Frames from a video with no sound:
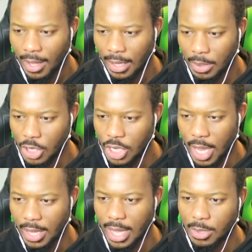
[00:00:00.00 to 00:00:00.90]
That's what you
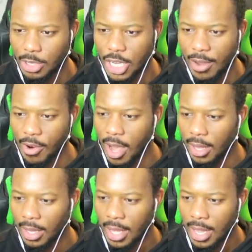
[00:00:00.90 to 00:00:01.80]
take. That's what you get,
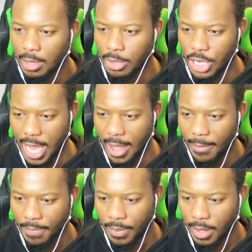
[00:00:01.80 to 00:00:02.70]
Rod. That's what you
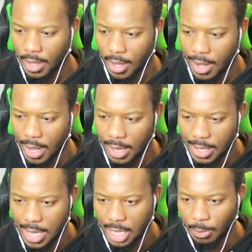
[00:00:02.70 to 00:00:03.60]
get. Alright,
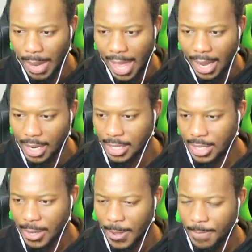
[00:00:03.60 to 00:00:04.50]
let's get these
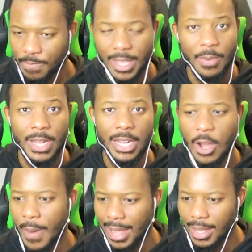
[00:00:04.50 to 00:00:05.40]
pliers. And then we need to
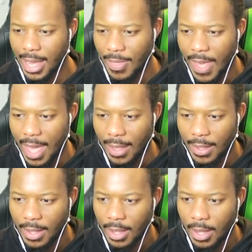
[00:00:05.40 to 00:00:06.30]
go back and cut that.
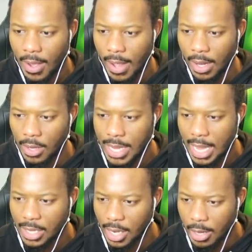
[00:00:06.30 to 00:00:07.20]
Alright, it looks like
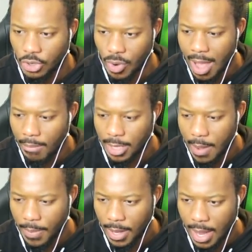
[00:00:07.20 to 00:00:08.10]
it's gonna drop
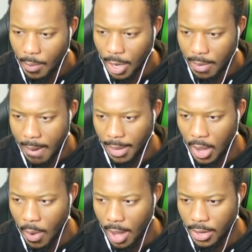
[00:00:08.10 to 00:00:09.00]
something and we're gonna be able to
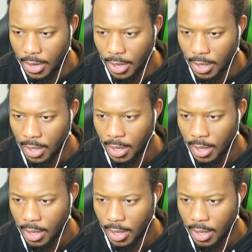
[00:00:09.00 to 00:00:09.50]
go under.